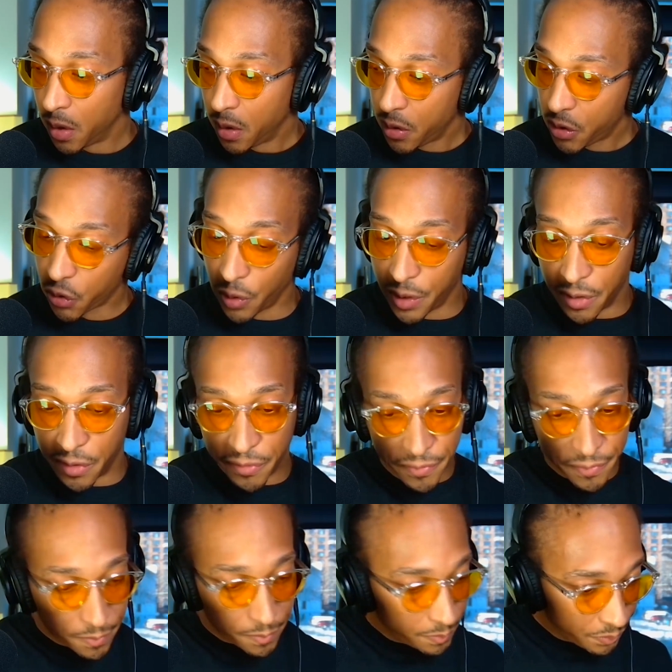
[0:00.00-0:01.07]
sort of
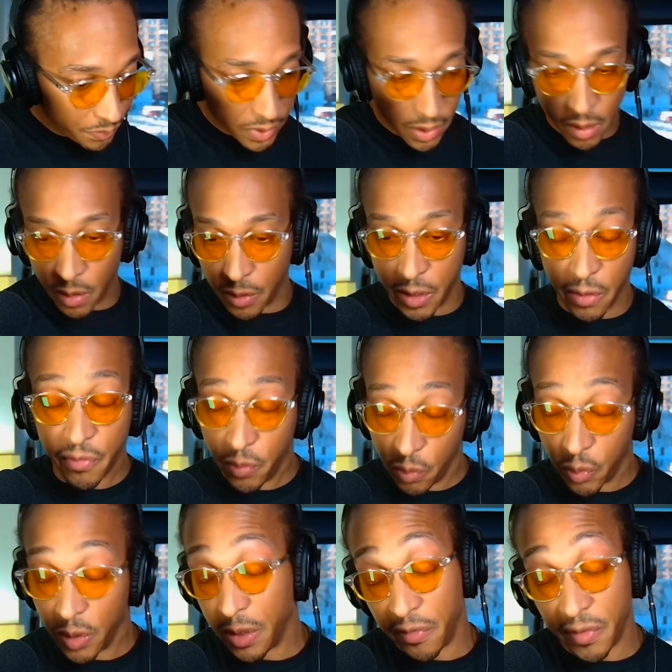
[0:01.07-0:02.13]
you know, you've,
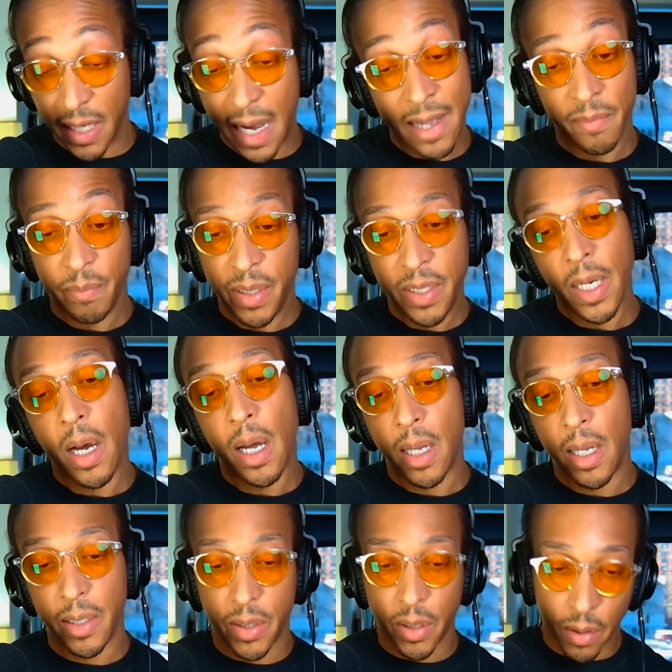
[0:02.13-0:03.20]
well, you've gotten
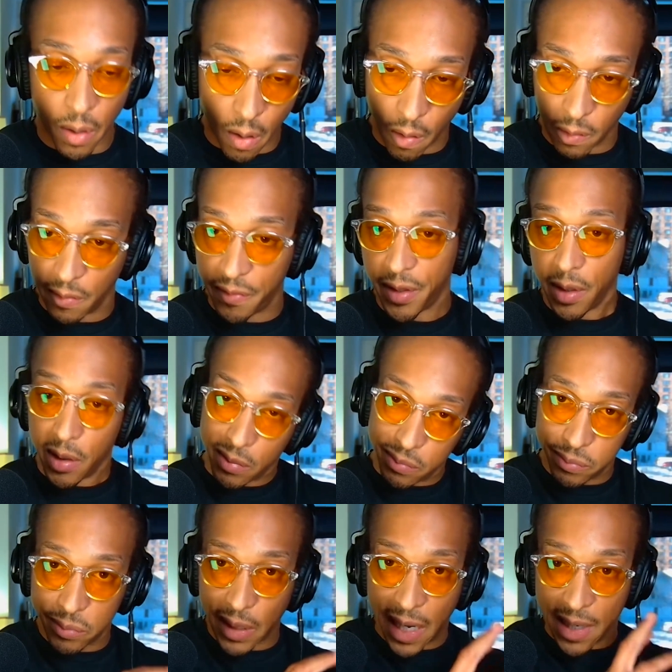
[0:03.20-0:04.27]
beyond all of the,
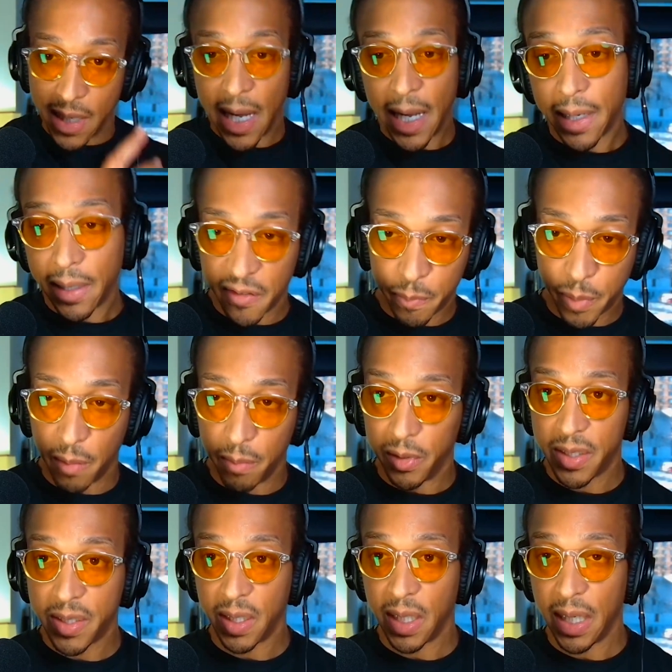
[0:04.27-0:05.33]
that negative
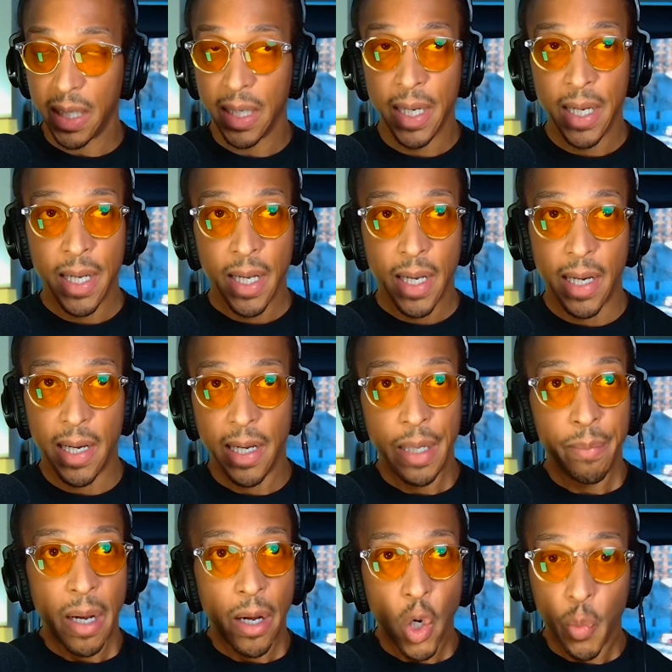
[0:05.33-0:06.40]
publicity.
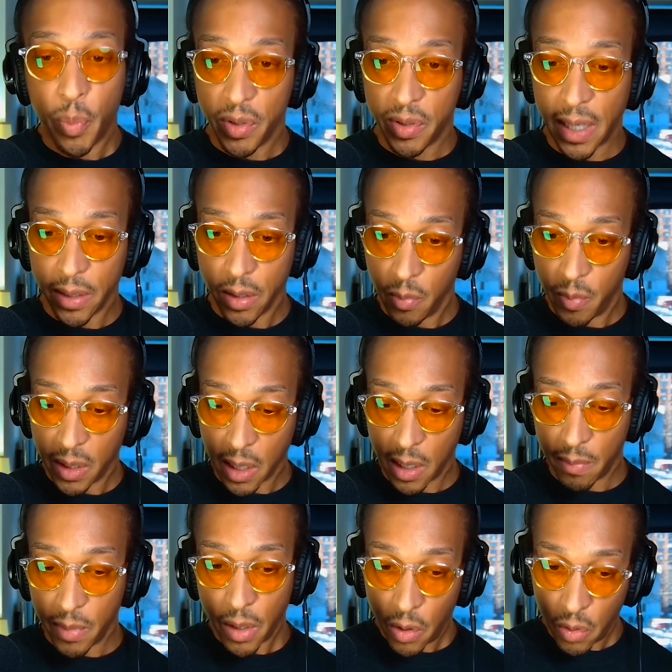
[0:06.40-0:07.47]
And my hope is that you
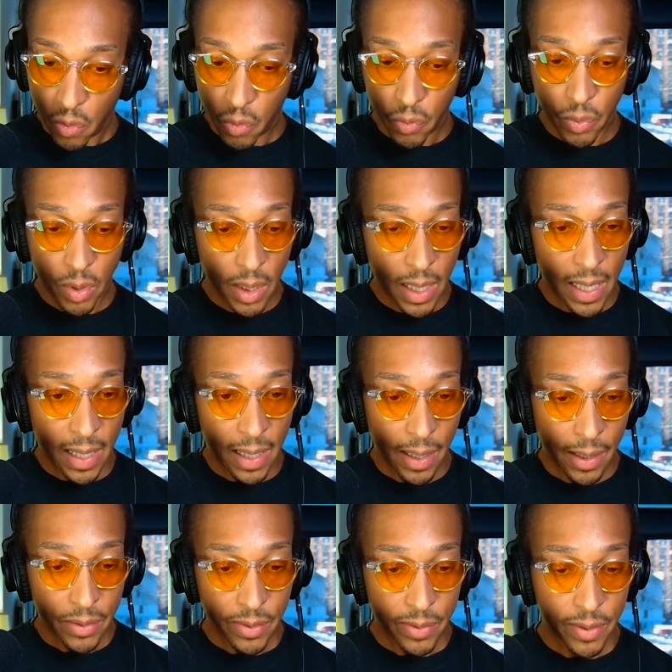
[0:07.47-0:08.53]
become known
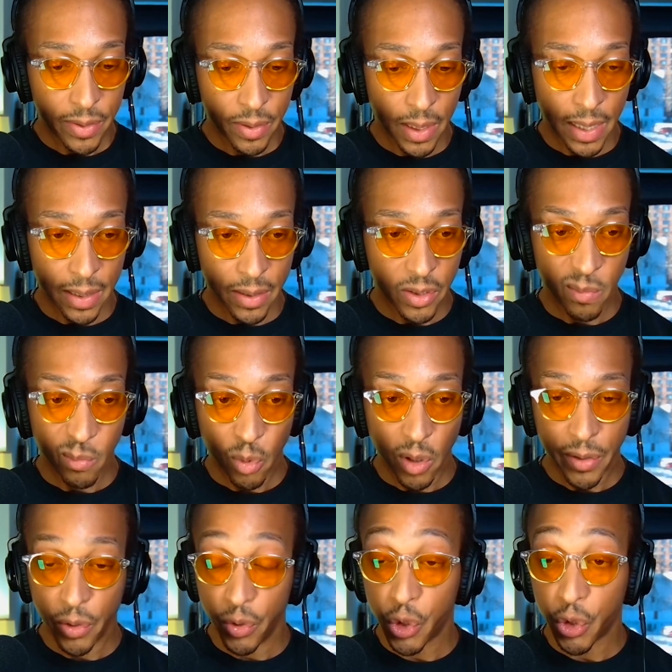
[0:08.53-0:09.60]
as, as
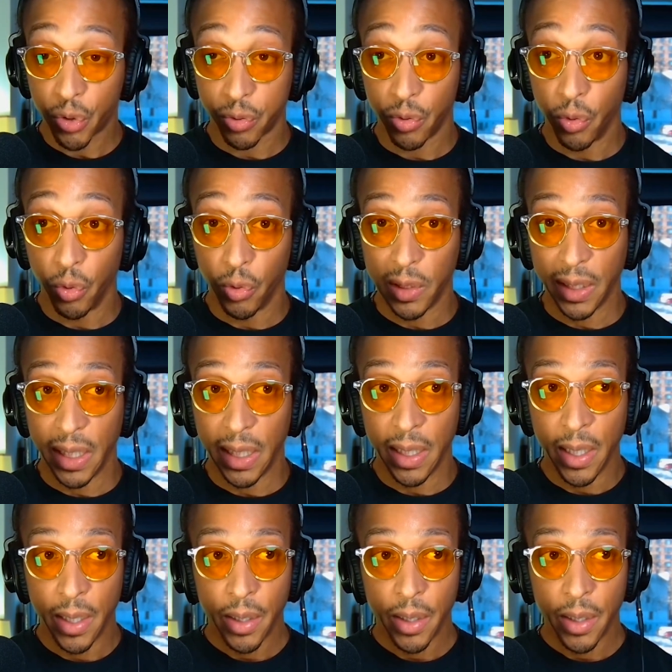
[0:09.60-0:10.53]
someone who's truly